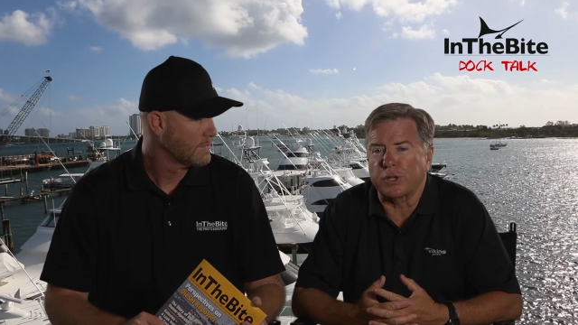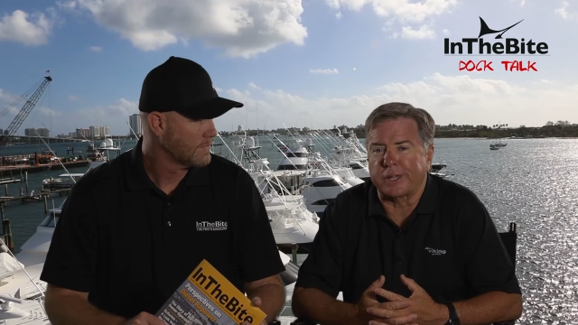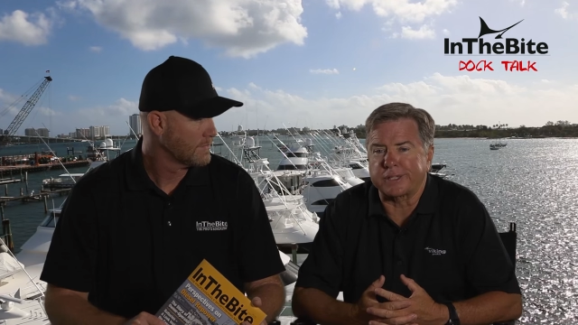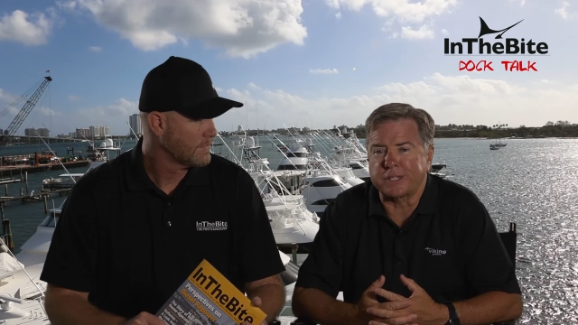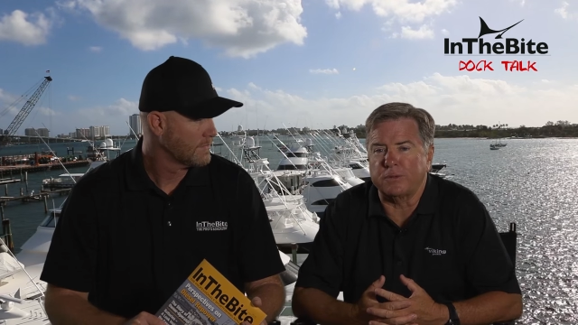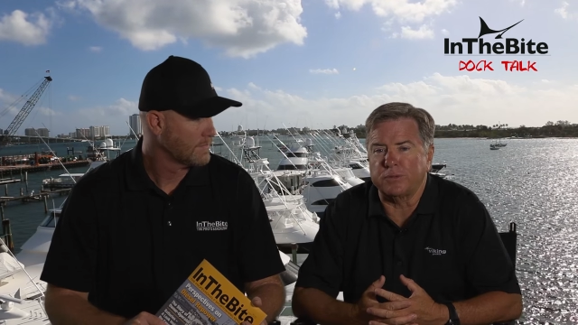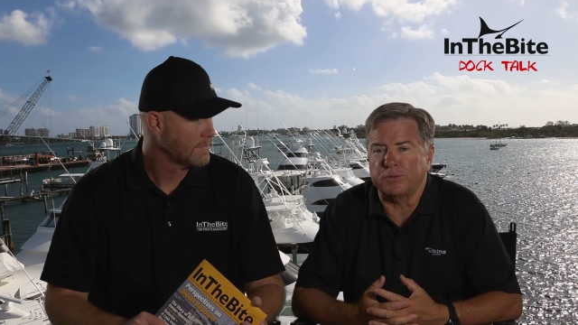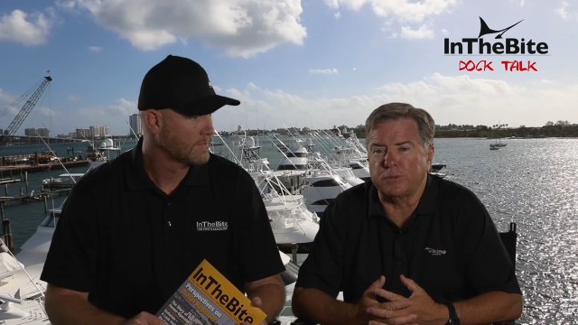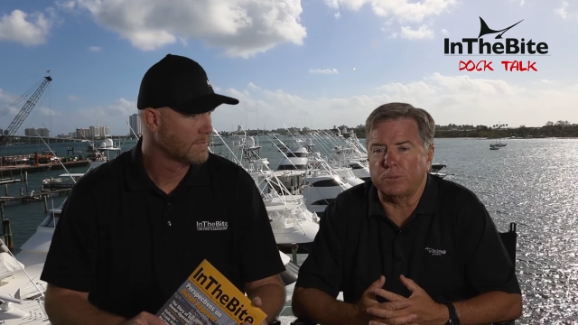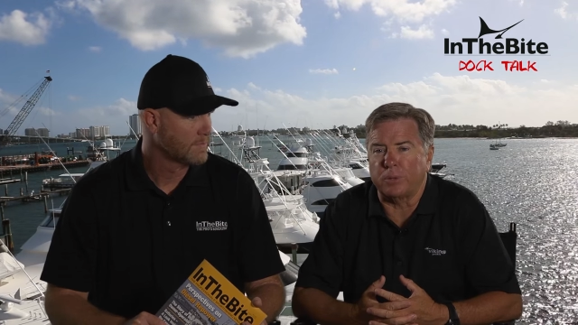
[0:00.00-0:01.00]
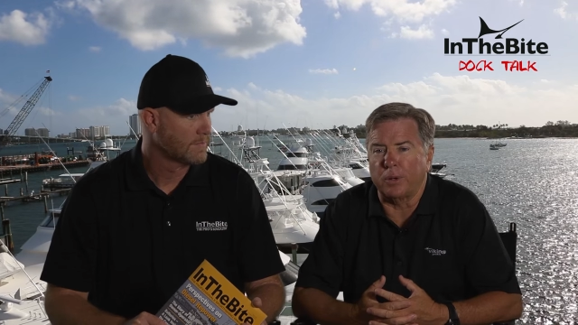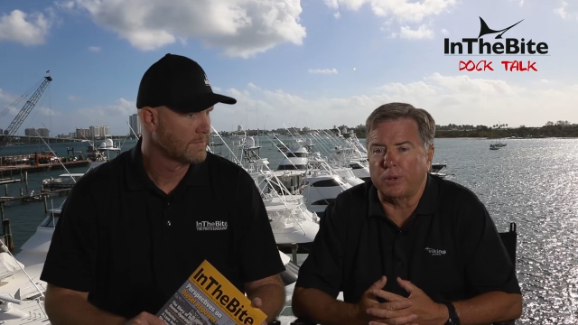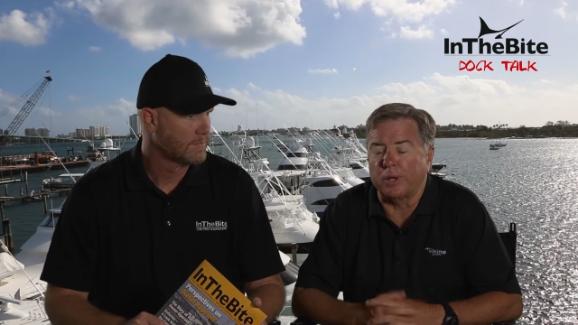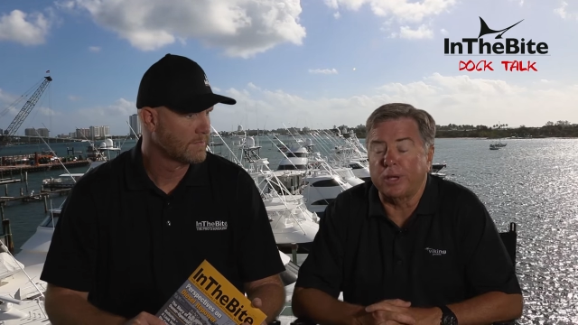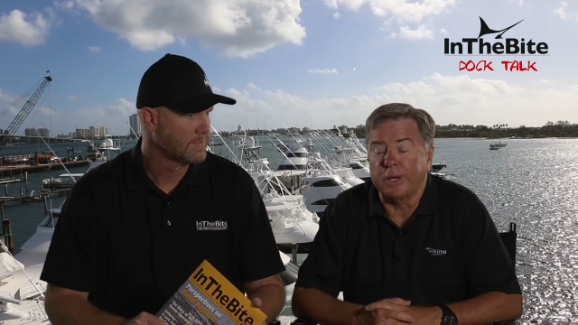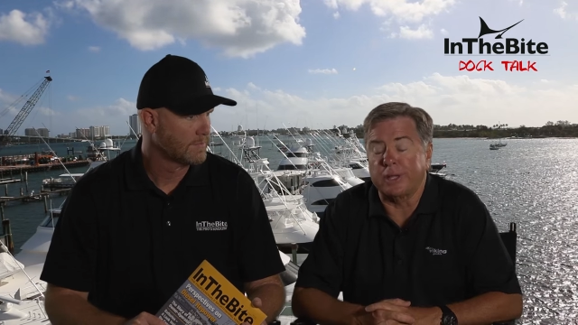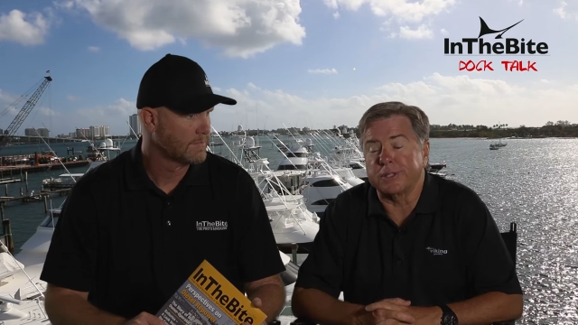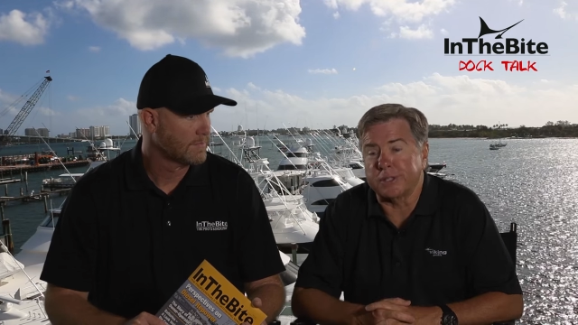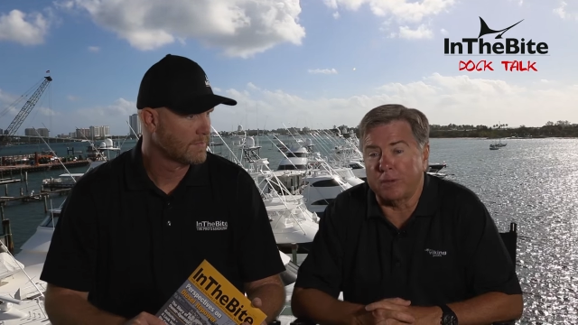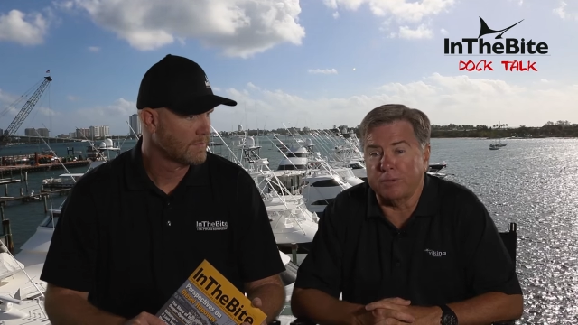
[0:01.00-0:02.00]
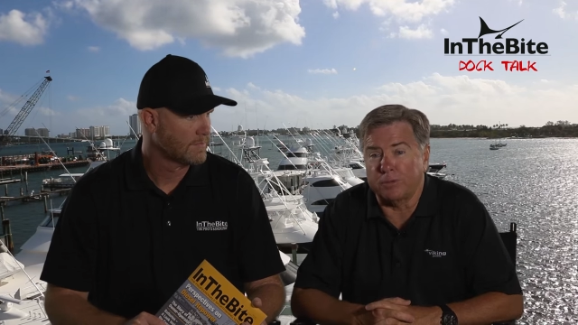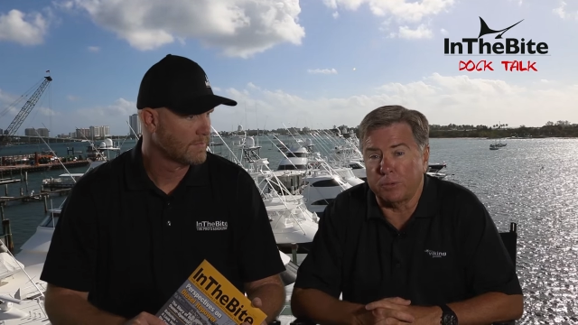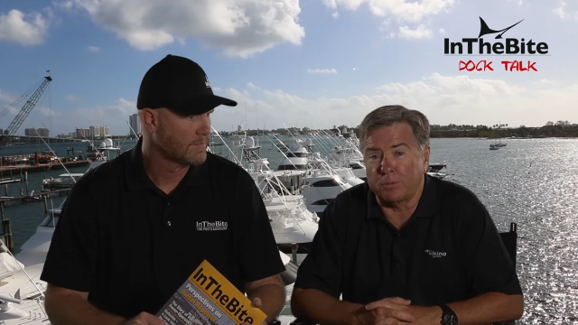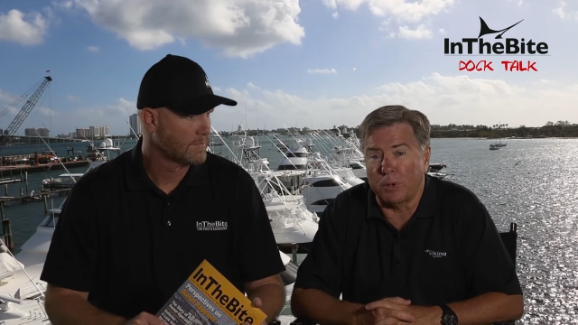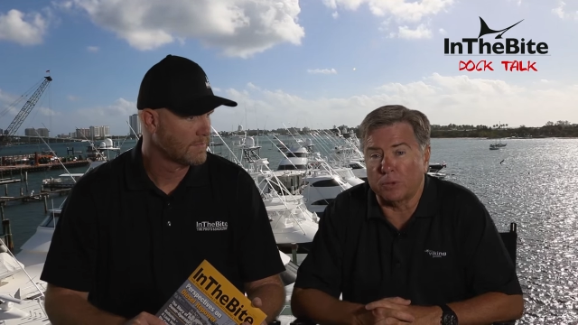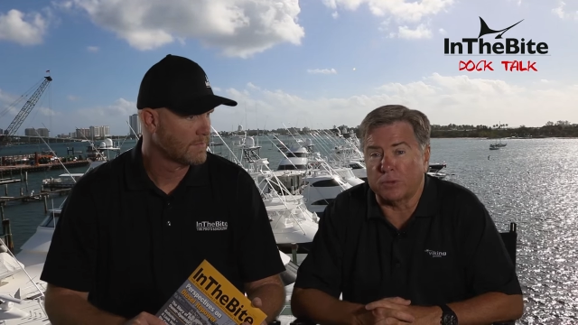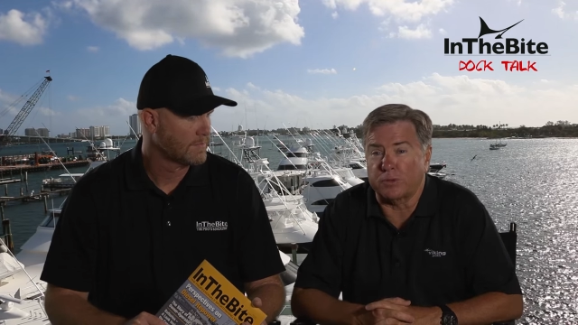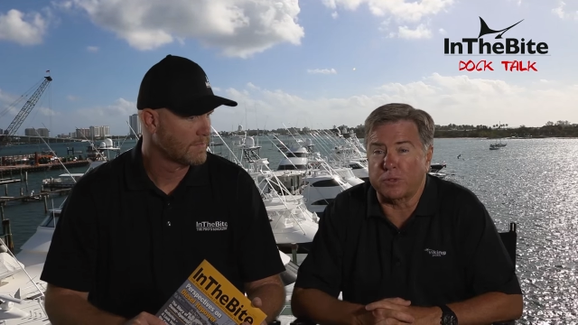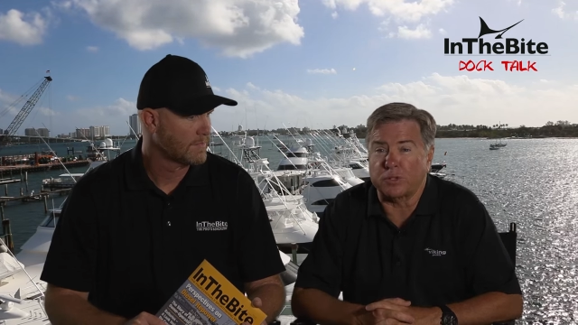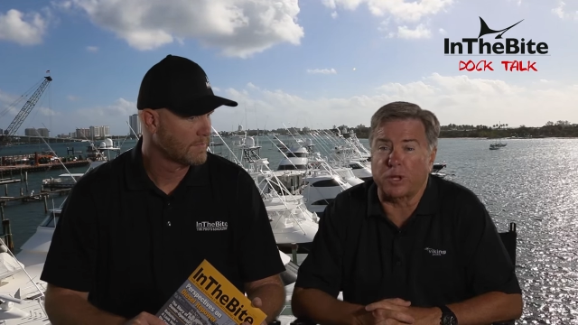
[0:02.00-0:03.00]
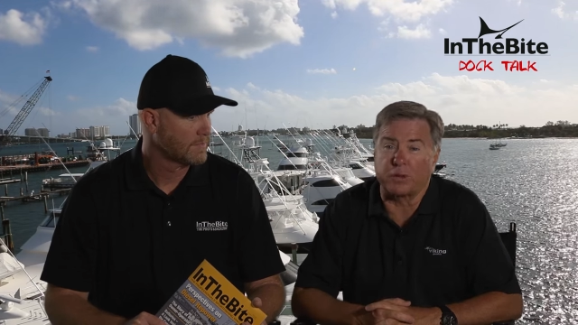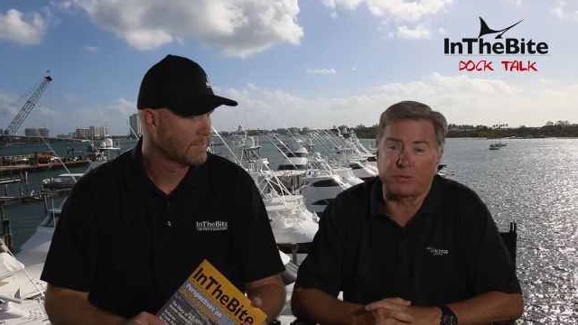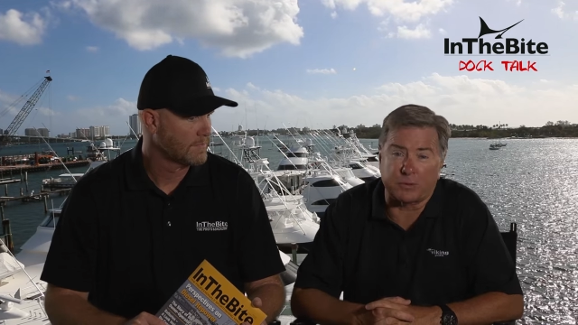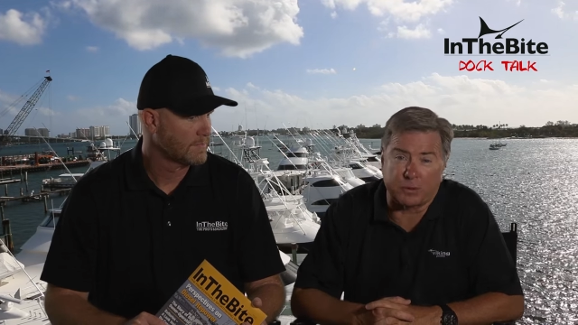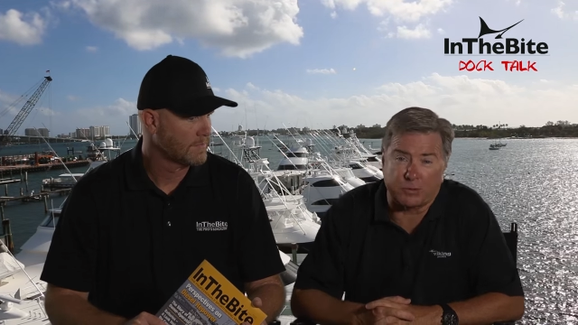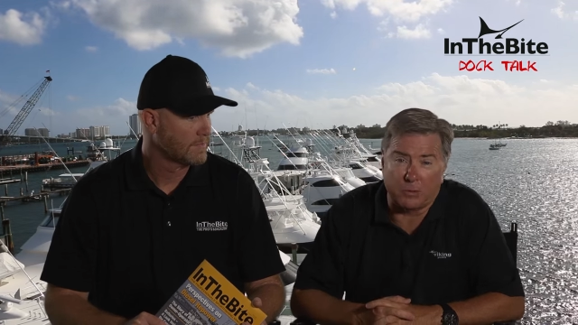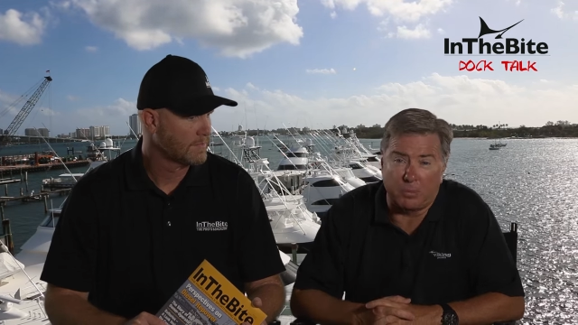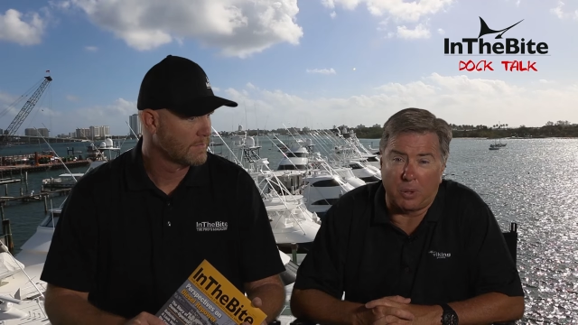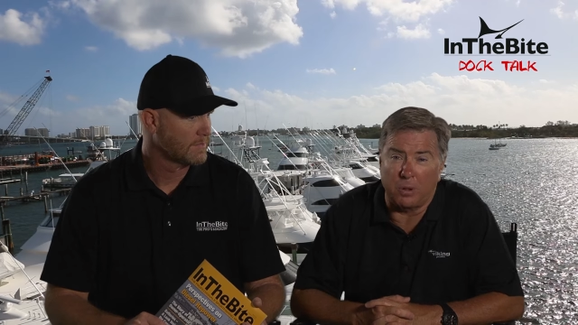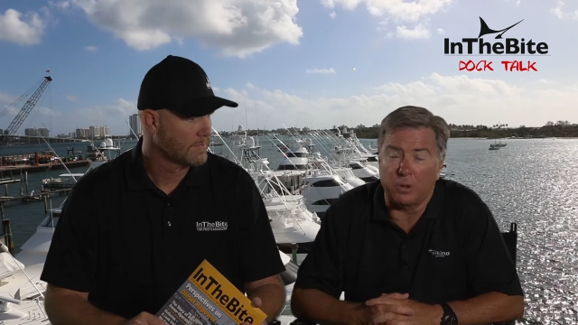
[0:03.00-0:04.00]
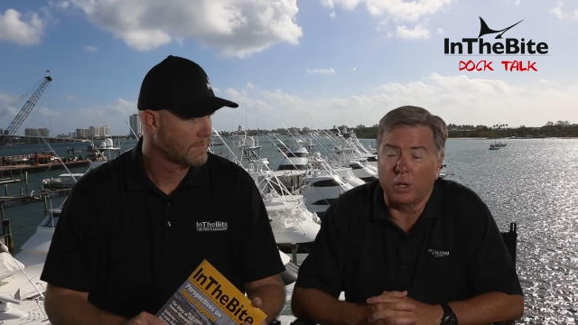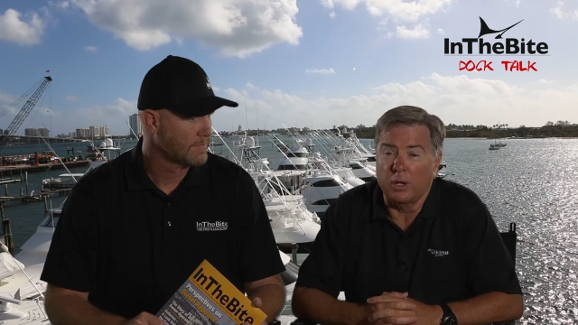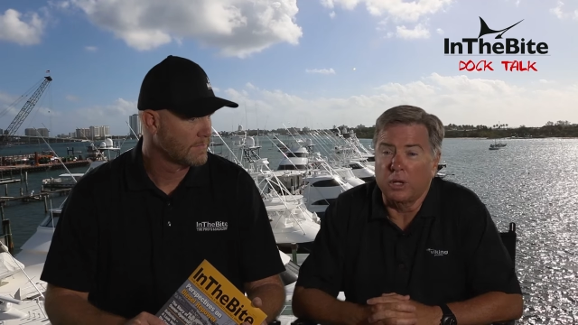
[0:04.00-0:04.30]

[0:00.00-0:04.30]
Speaker 1: like a seventy foot boat, and a seventy foot boat to fish like a fifty foot boat.